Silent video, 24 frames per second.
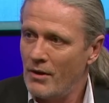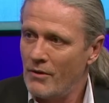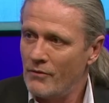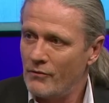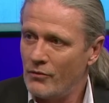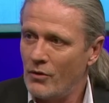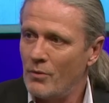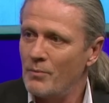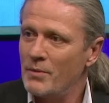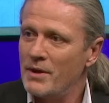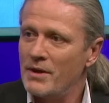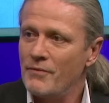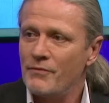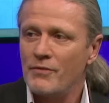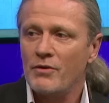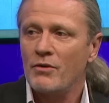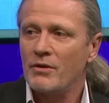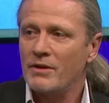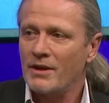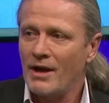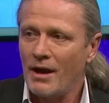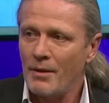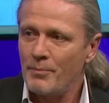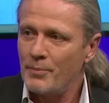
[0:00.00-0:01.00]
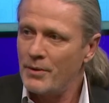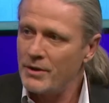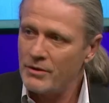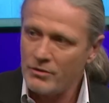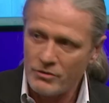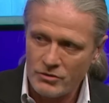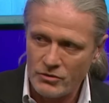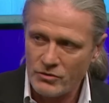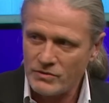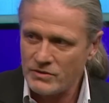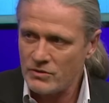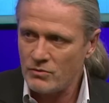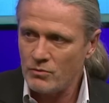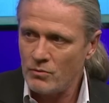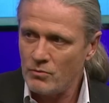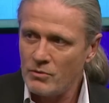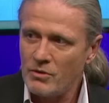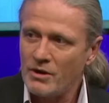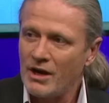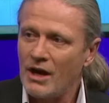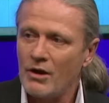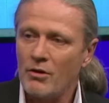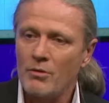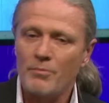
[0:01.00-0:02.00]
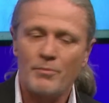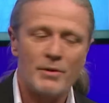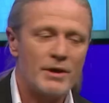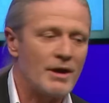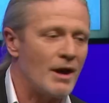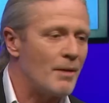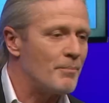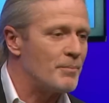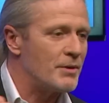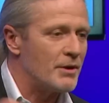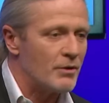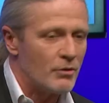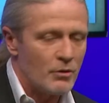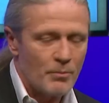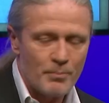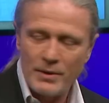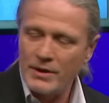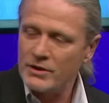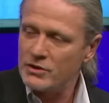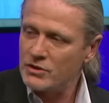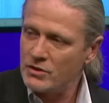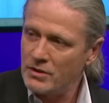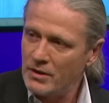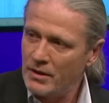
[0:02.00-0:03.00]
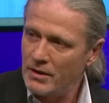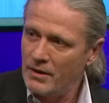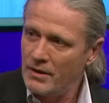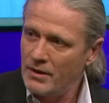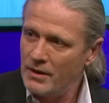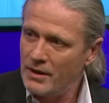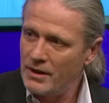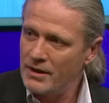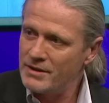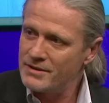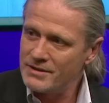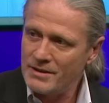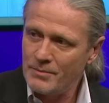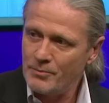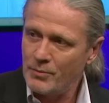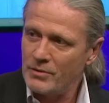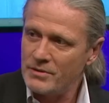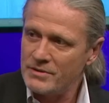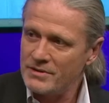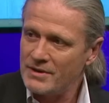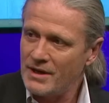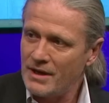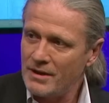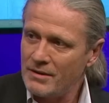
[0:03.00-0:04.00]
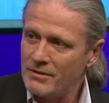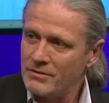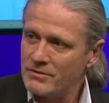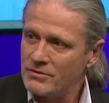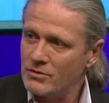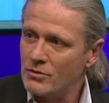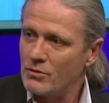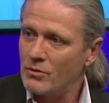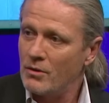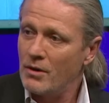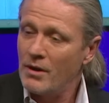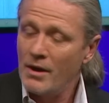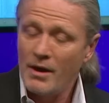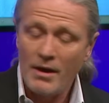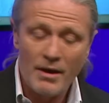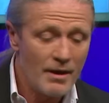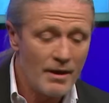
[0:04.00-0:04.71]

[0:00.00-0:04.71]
For me, if you're not happy in the dressing room, you cannot be happy on the pitch. It's simple as that. So